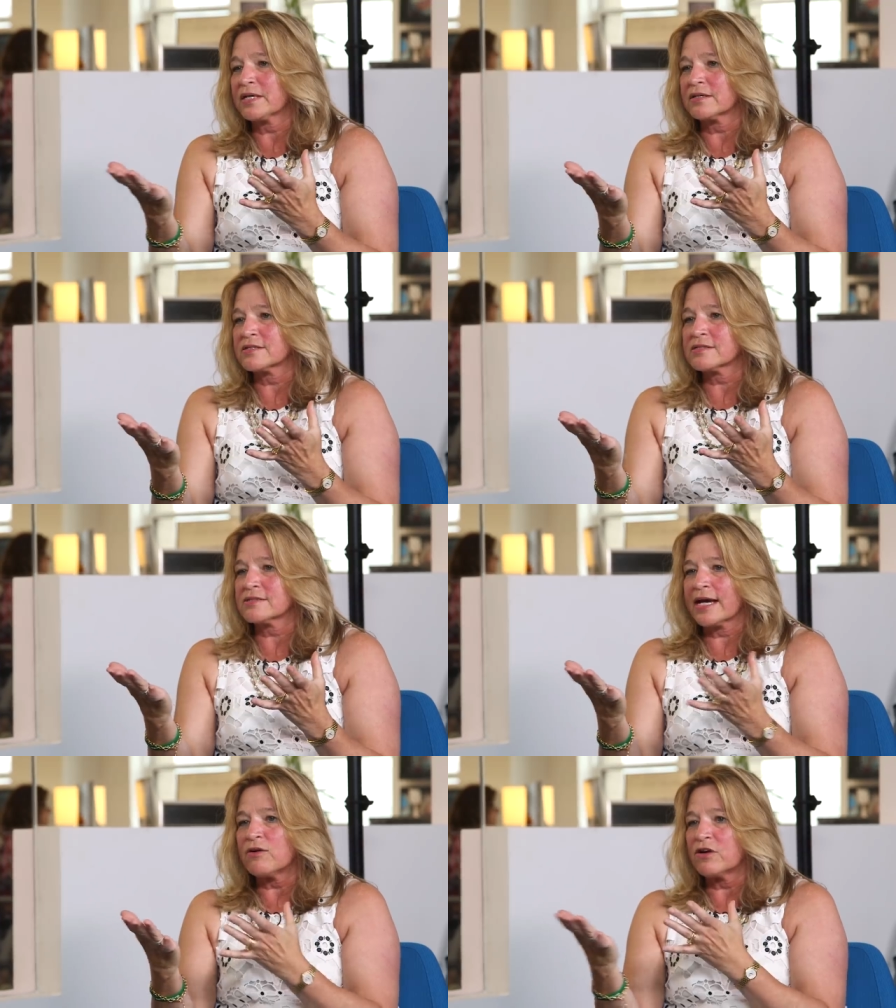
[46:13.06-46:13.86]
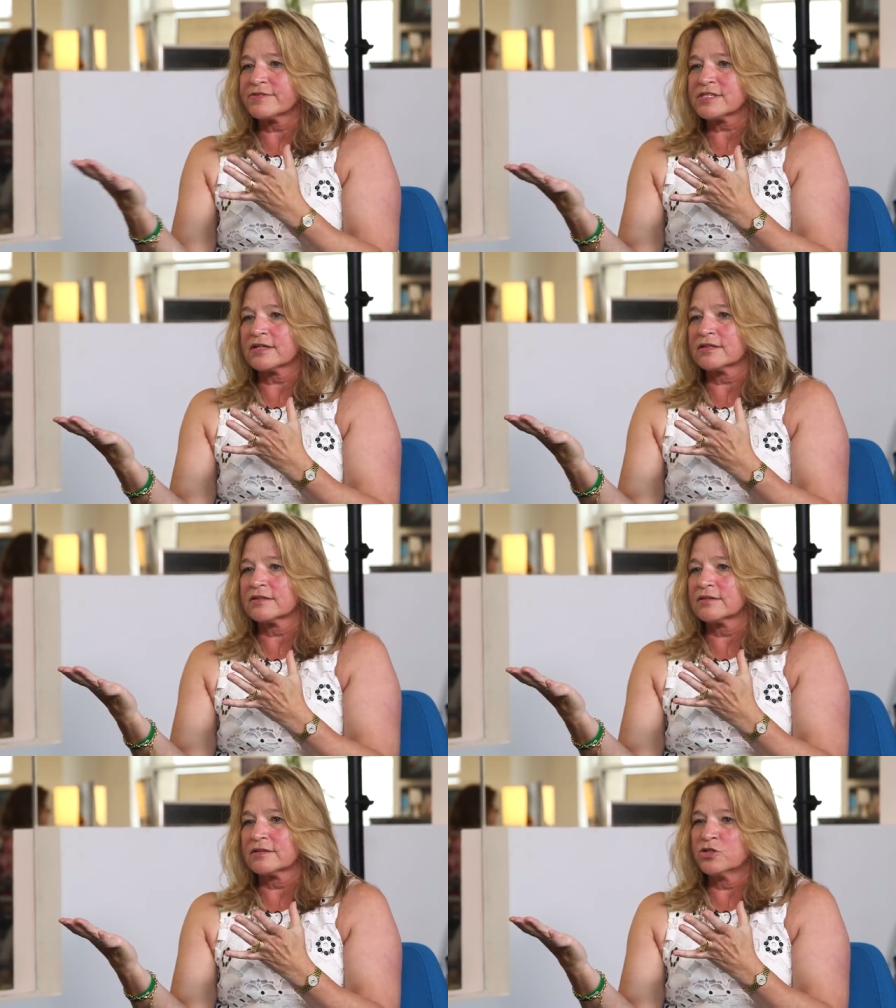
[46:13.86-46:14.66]
because now all of a
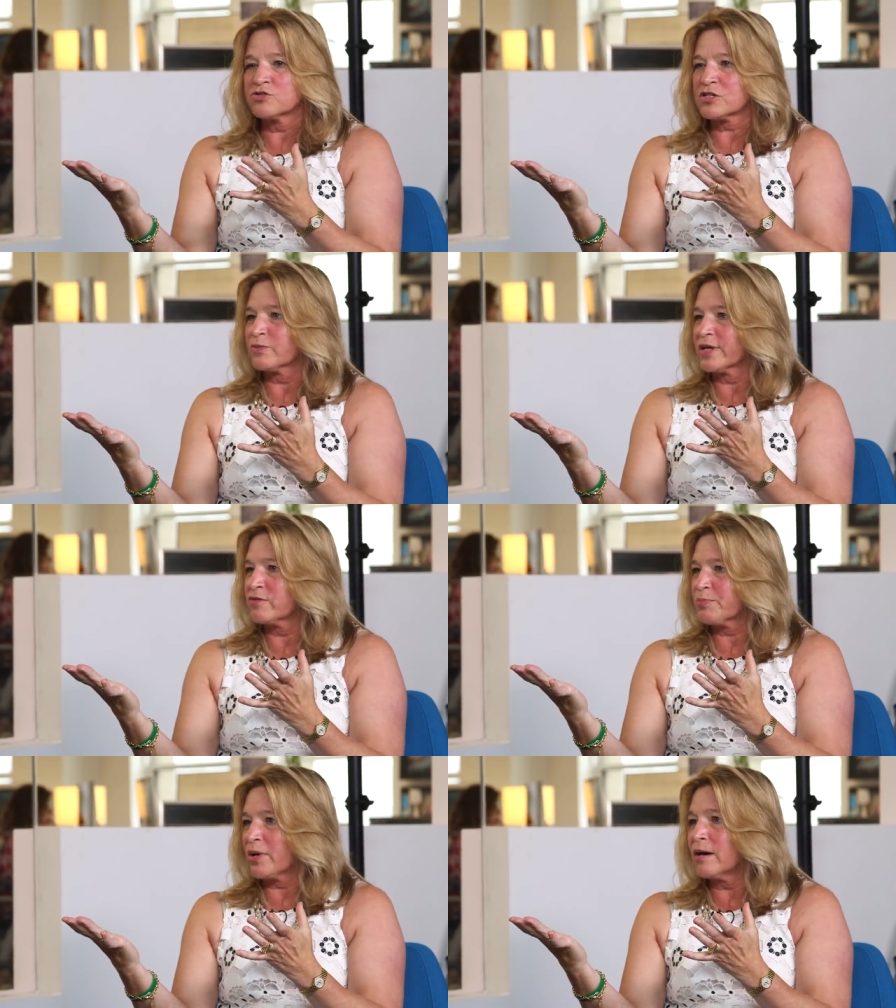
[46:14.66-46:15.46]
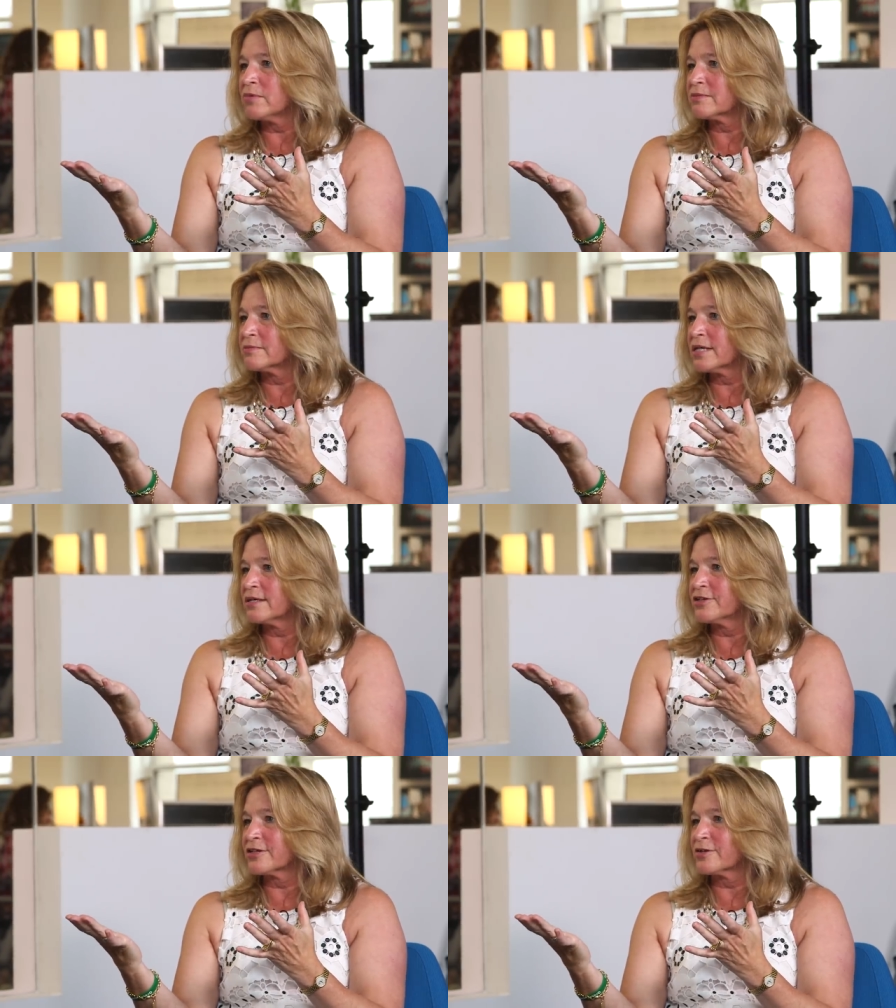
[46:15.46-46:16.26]
sudden, Houston, we have a problem,
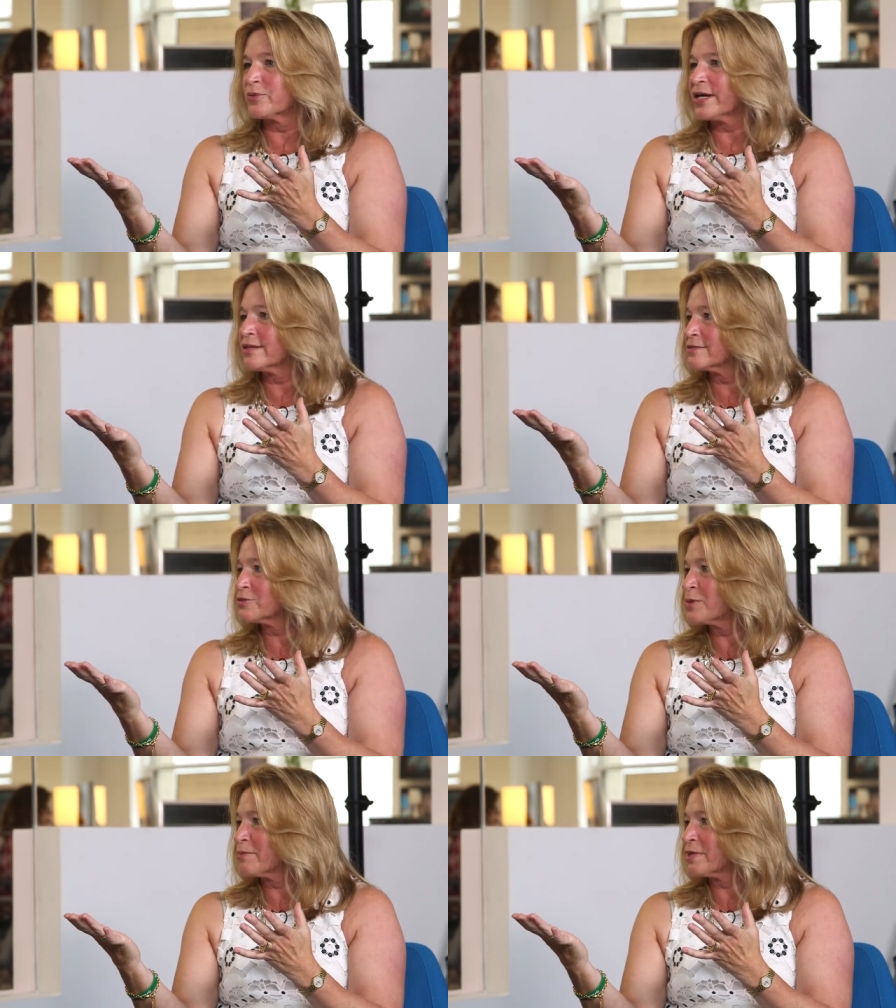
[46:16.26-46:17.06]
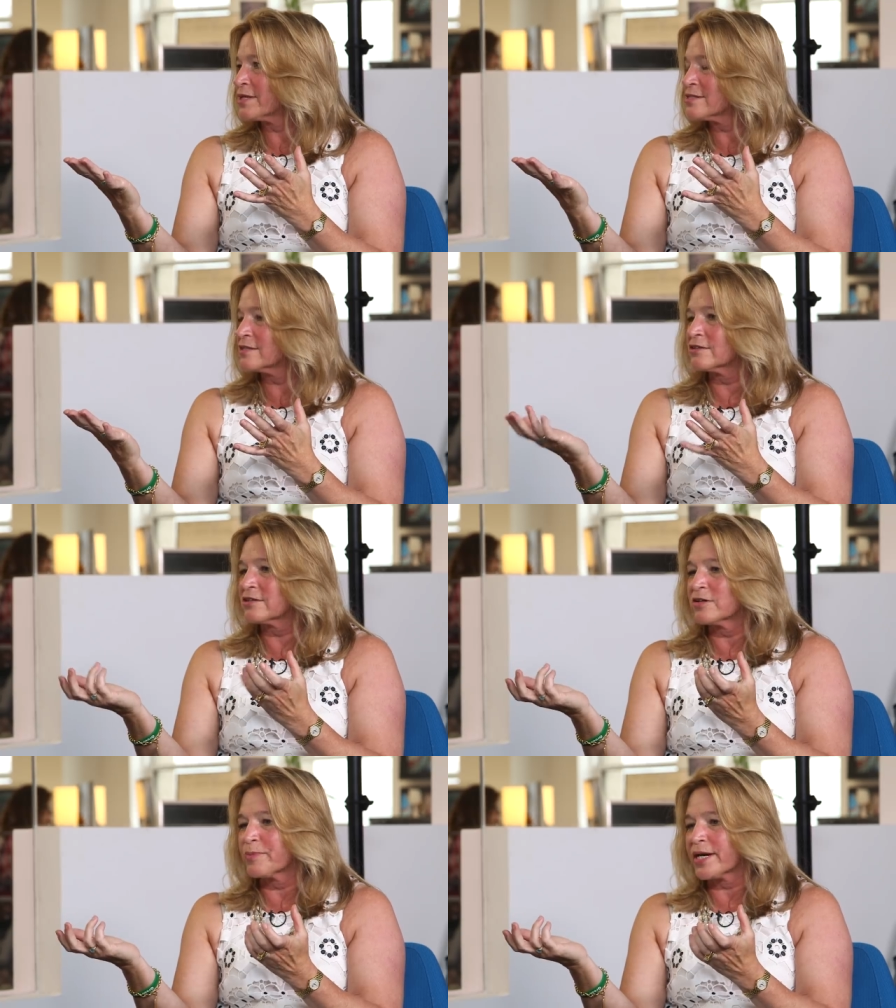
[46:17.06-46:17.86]
and you're going to wait twenty minutes and you'll
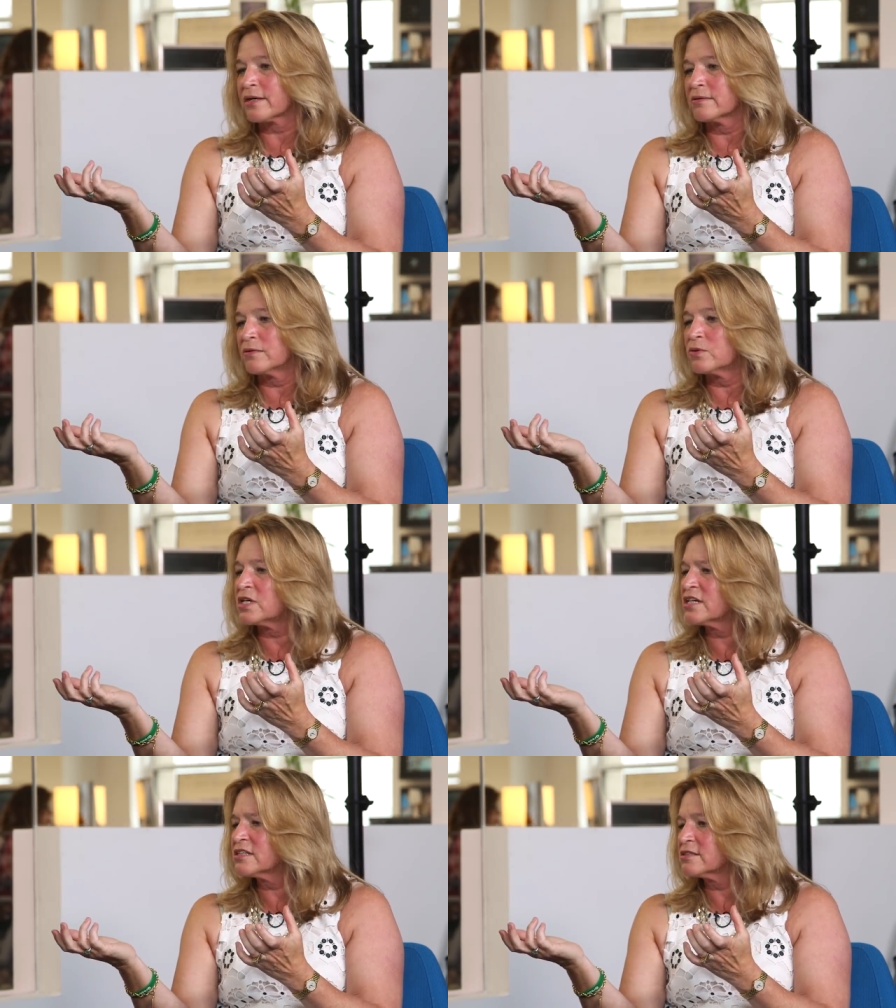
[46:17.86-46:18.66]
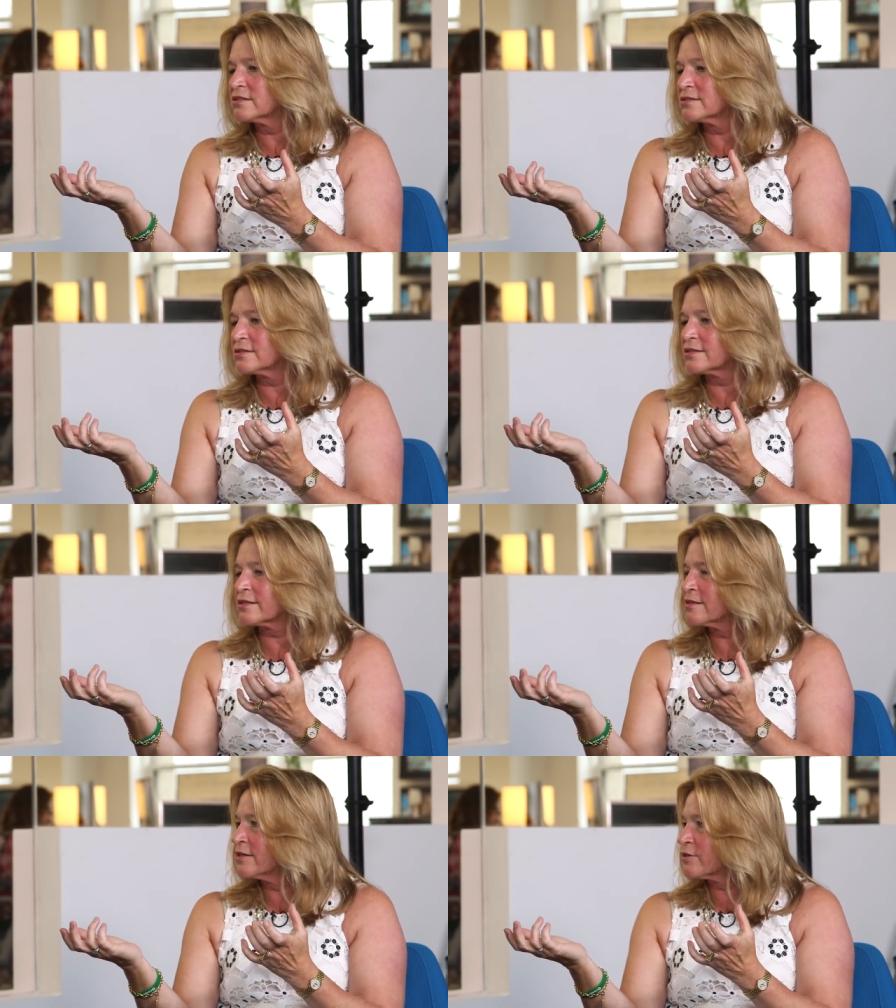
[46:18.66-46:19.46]
hear back, what? Or,
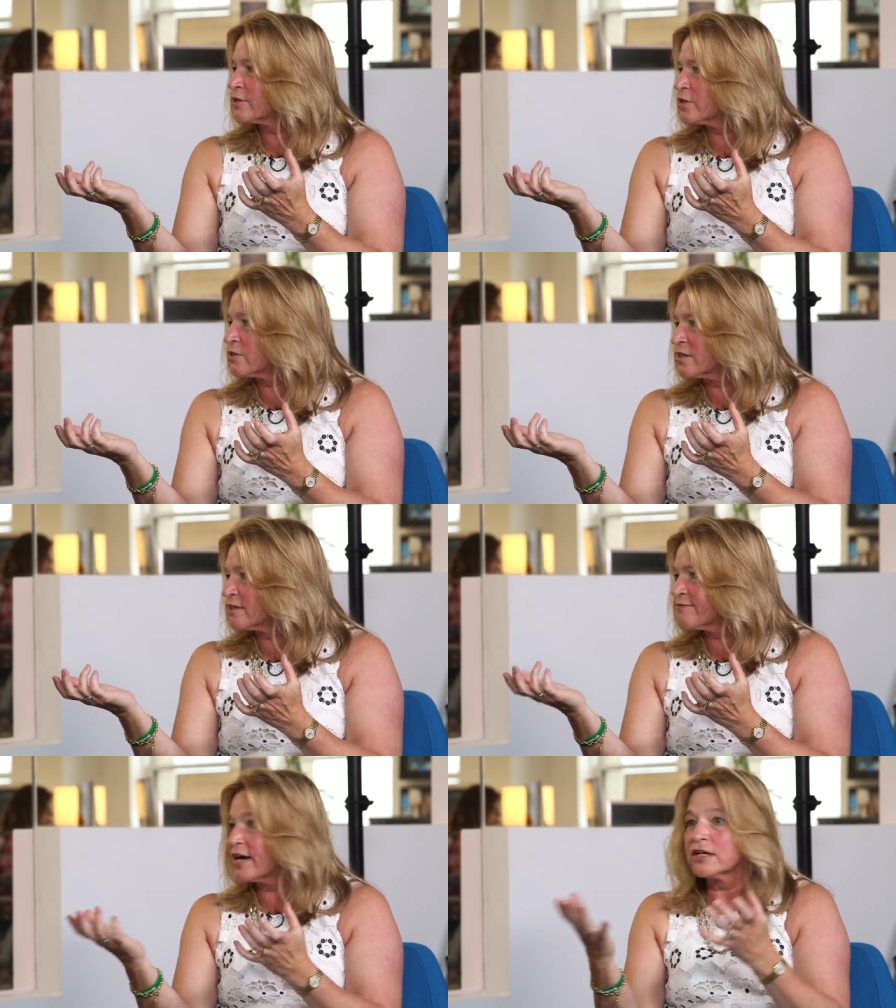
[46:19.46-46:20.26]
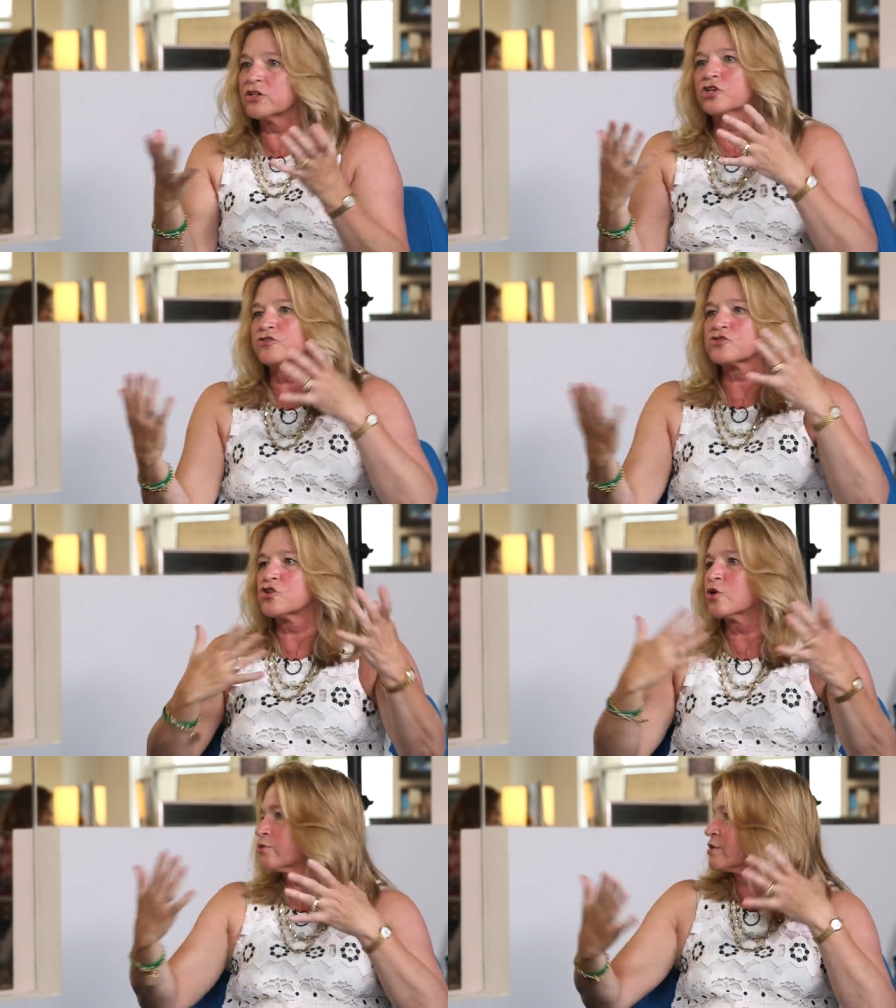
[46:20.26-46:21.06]
right. you know, can you clarify? You, you,
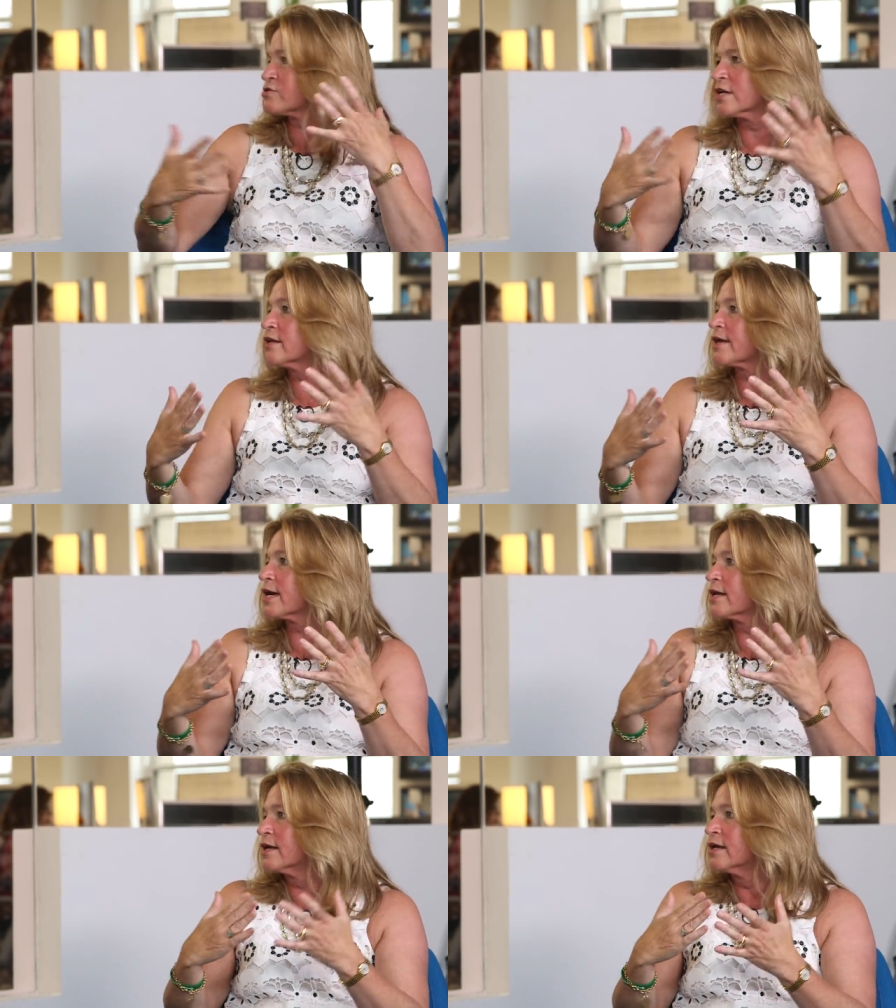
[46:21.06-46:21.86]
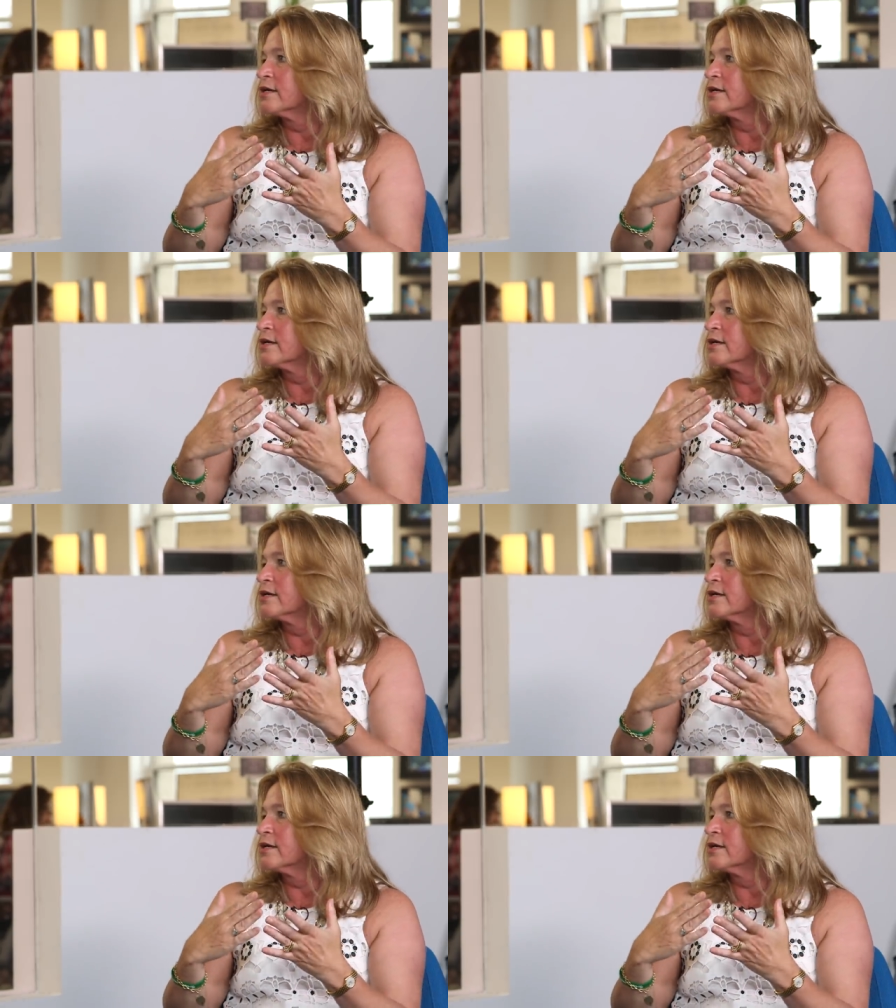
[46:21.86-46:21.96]
there's no, there's none of that.